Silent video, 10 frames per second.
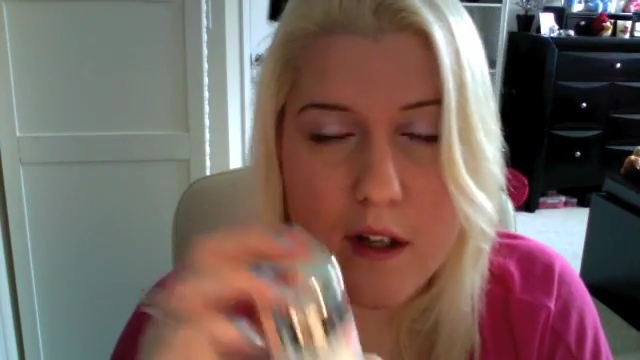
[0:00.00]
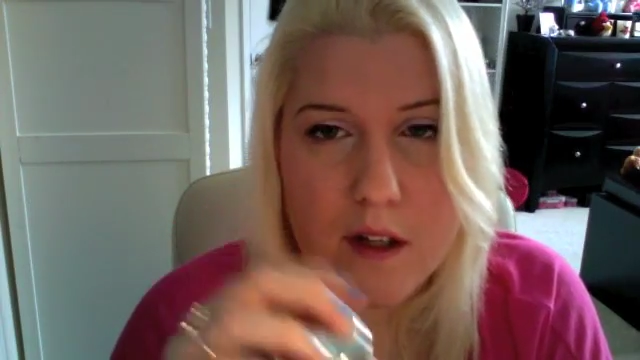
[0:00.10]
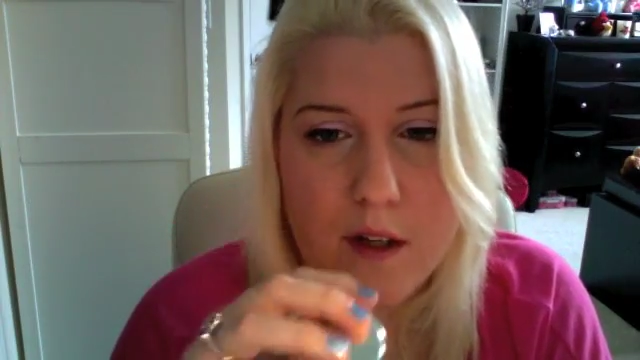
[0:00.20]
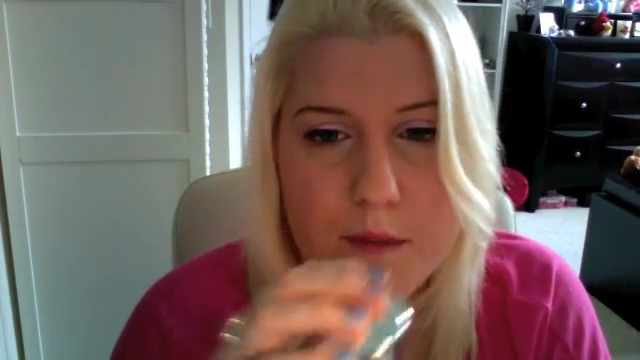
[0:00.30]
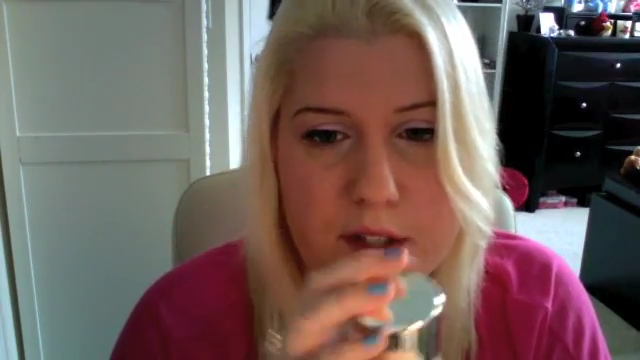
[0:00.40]

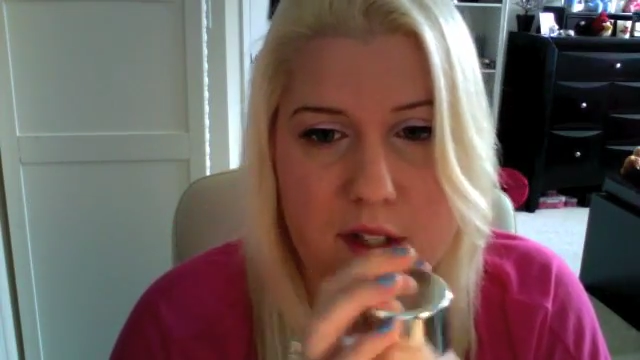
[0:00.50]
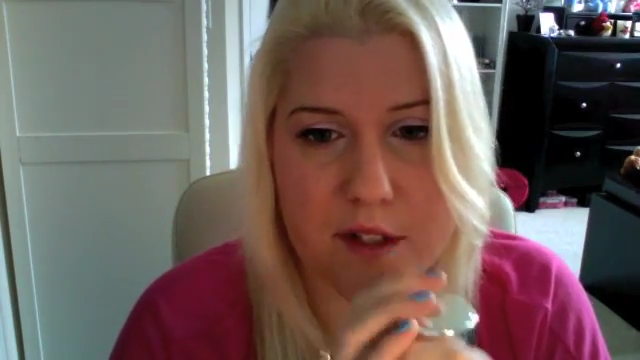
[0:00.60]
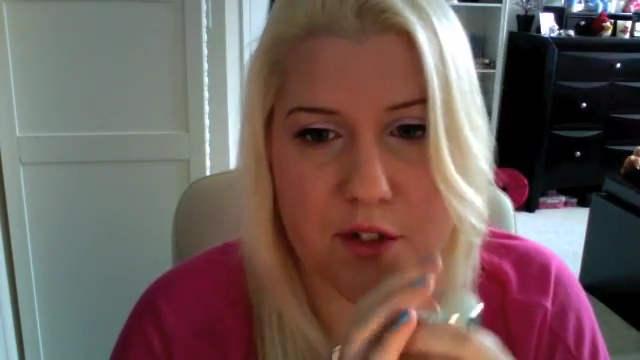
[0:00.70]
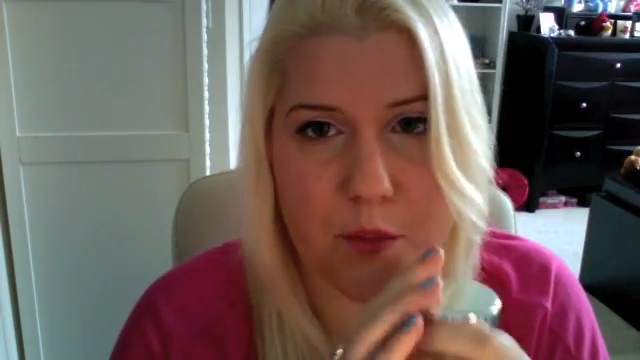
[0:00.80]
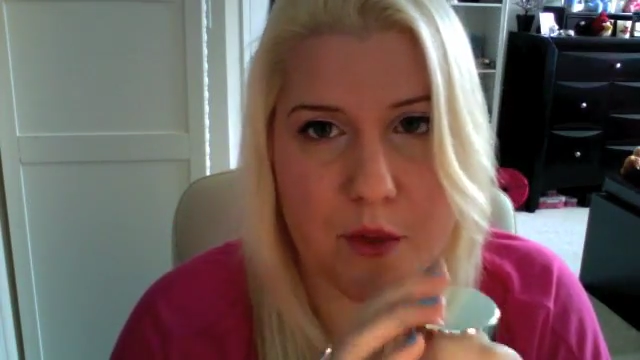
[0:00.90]
comes in a
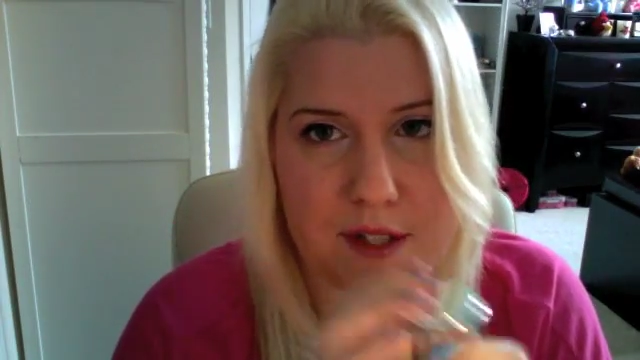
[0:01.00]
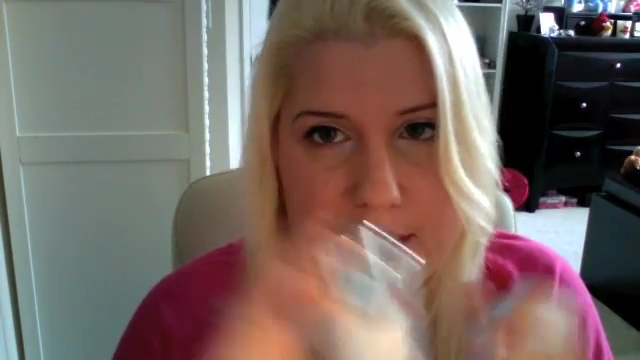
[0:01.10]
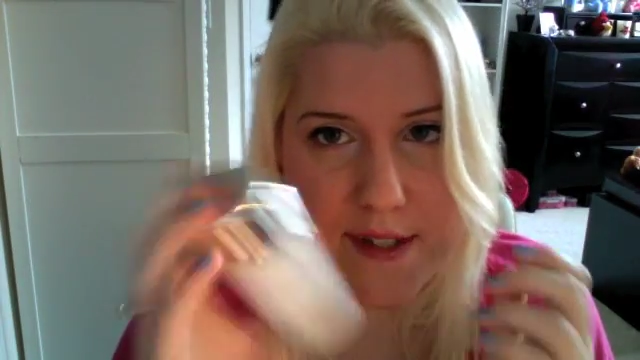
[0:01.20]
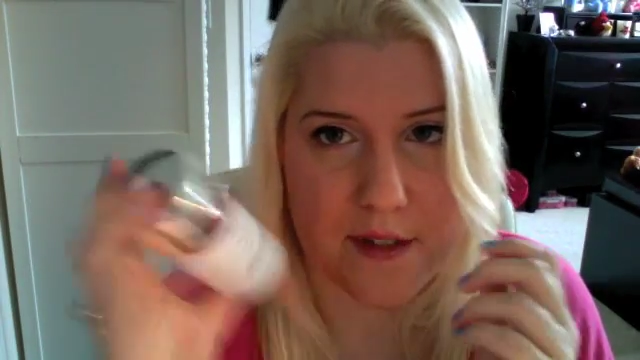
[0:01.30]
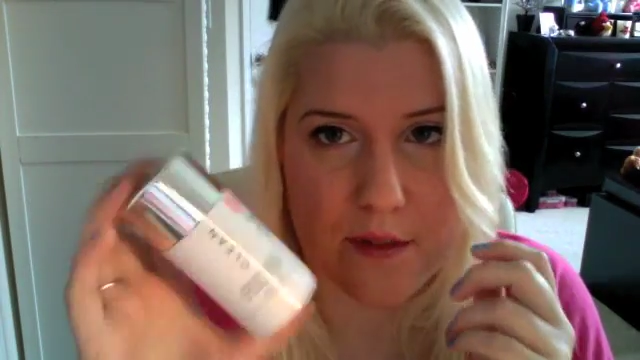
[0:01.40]

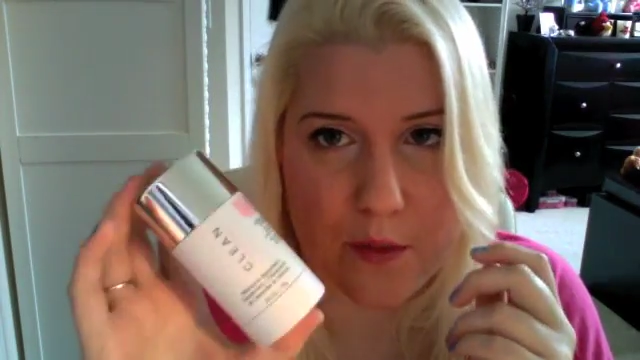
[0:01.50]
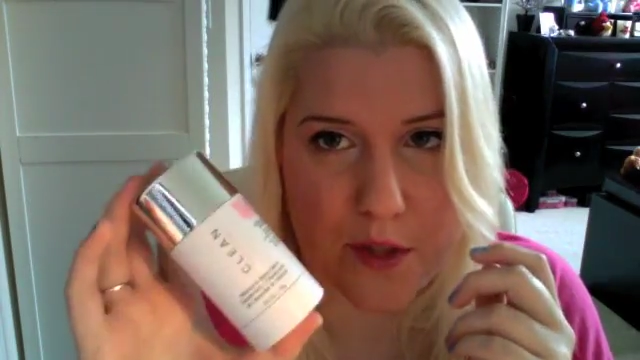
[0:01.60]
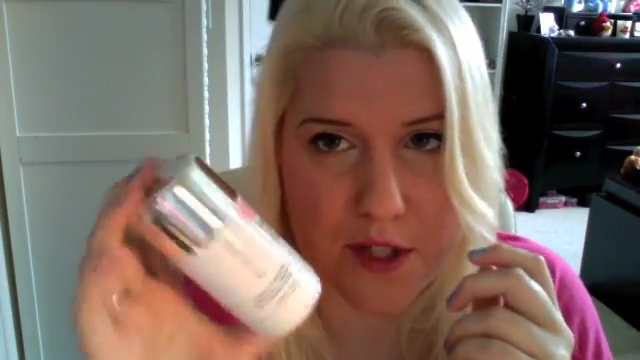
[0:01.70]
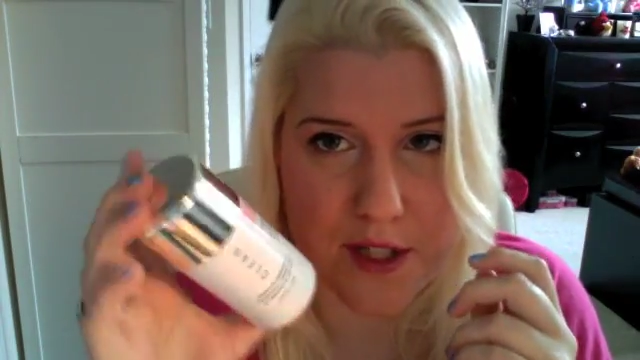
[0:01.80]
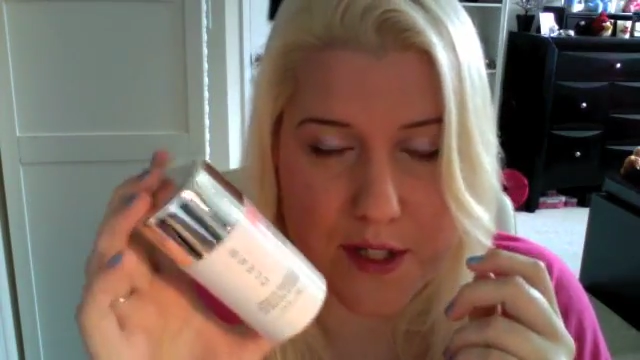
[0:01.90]
2.6 ounce,
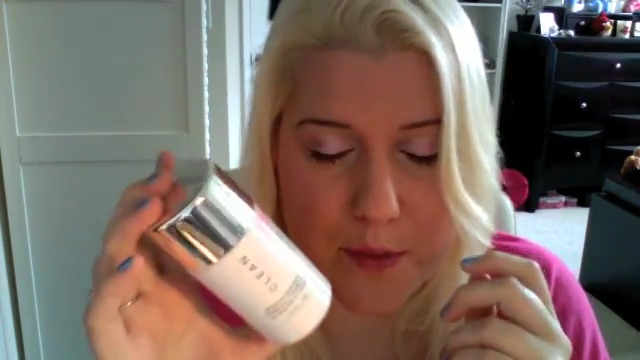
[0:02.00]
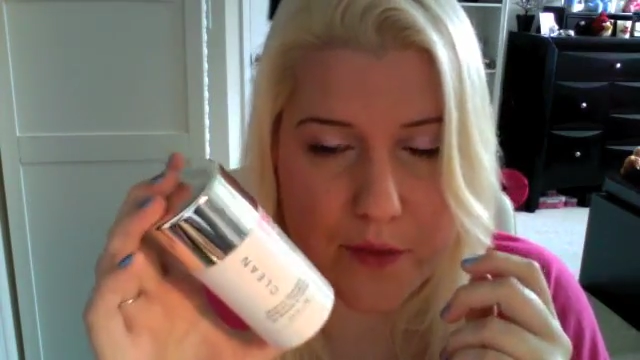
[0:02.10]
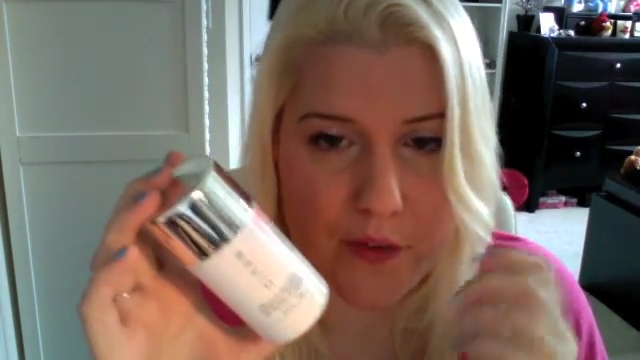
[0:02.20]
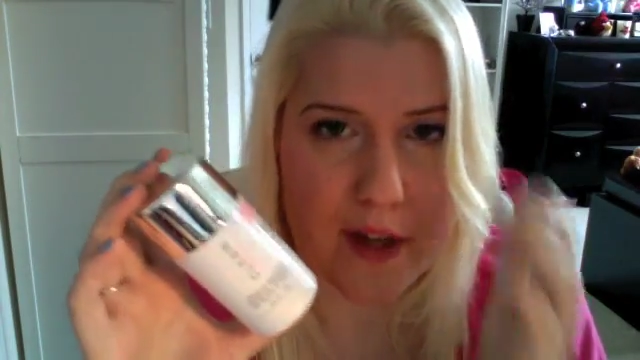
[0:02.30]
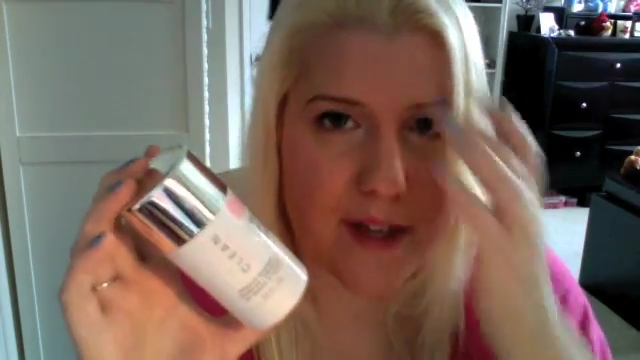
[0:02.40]
which is this one
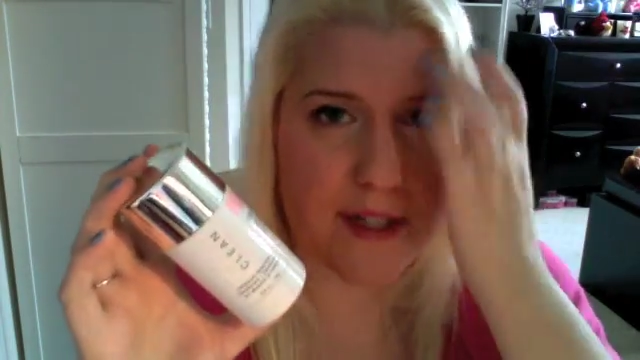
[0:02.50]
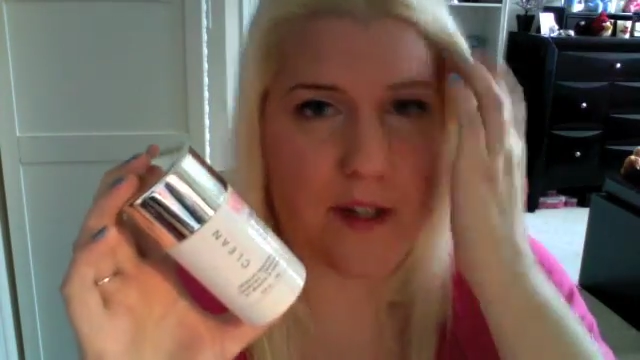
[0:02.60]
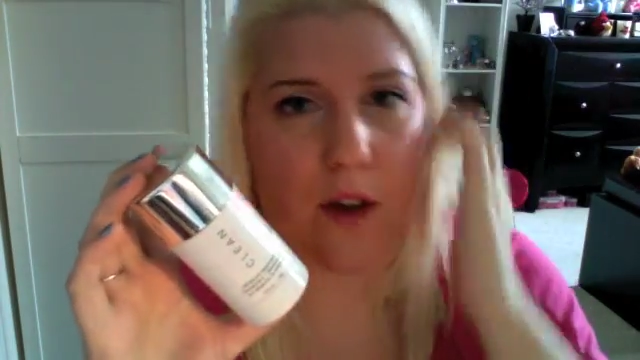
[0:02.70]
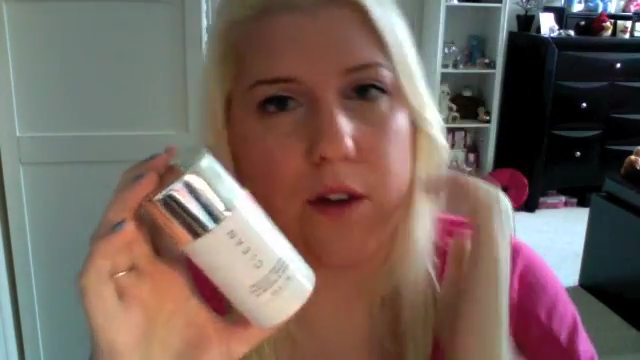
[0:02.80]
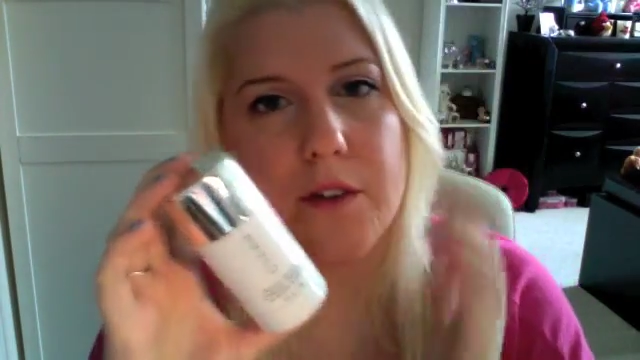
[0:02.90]
for
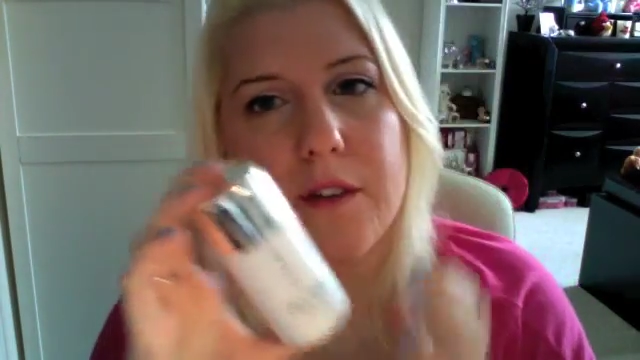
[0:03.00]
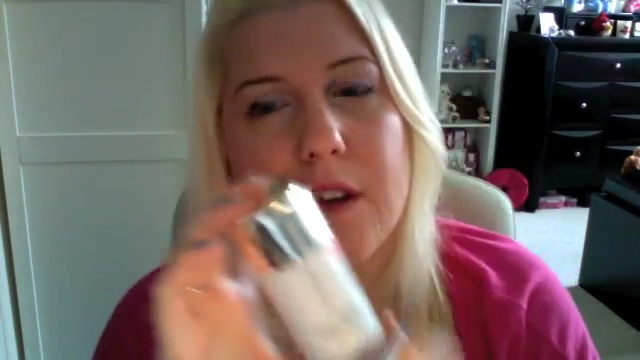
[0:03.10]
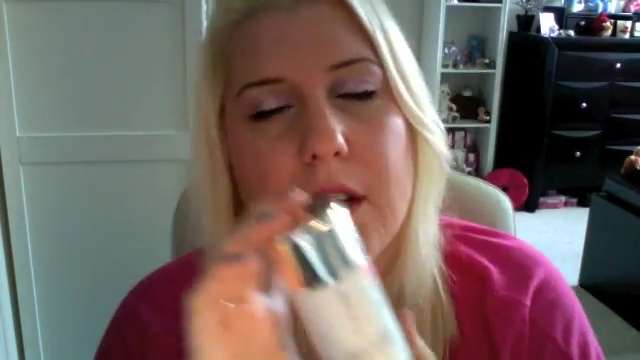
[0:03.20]
$18.